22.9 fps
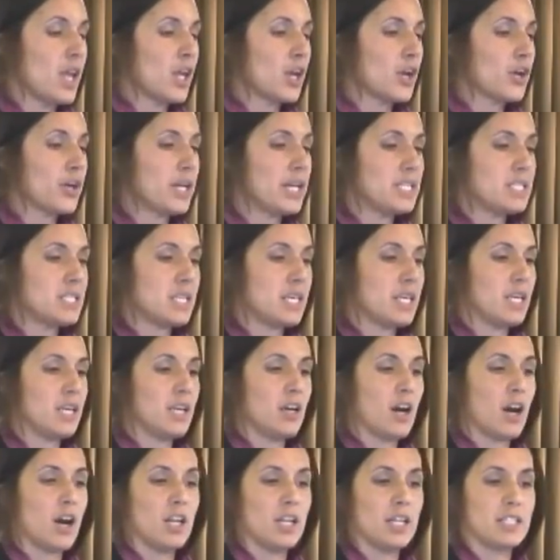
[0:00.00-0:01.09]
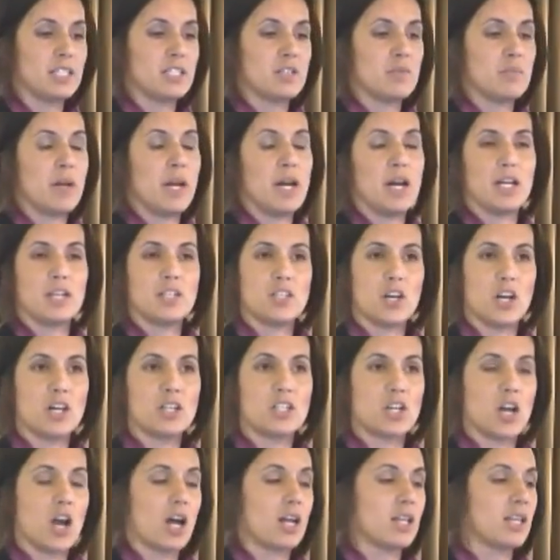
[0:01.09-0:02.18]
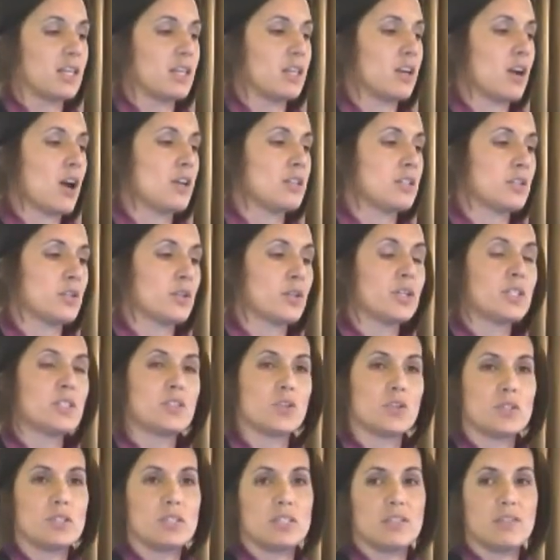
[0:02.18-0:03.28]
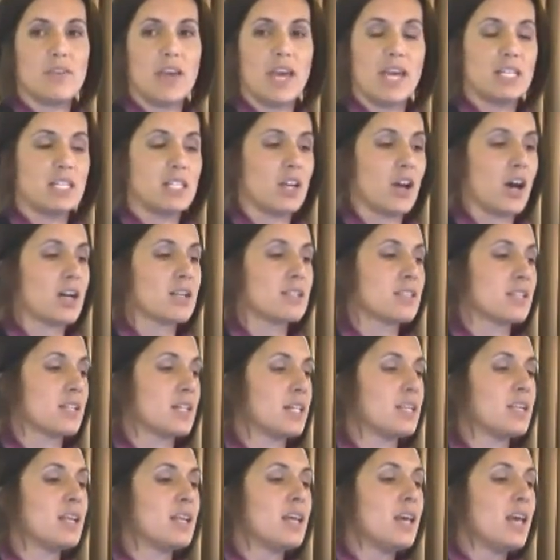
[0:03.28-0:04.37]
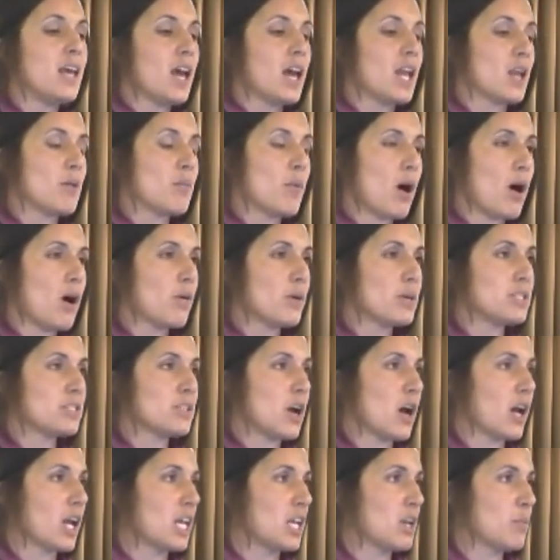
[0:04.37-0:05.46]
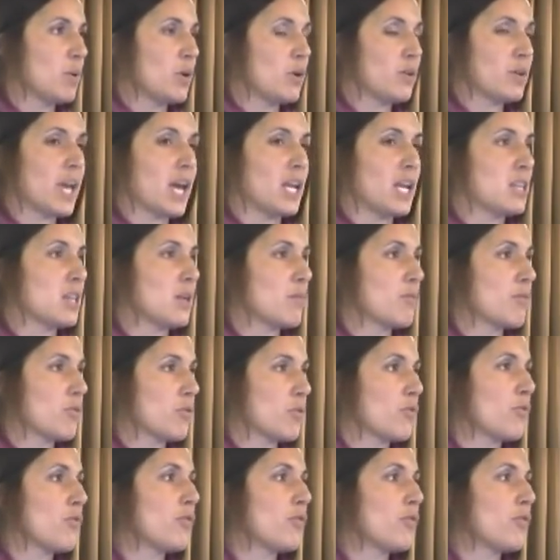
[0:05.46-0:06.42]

Green tea, garlic, turmeric, dark chocolate, they're also good sources of antioxidant. And I'm always talking about getting them through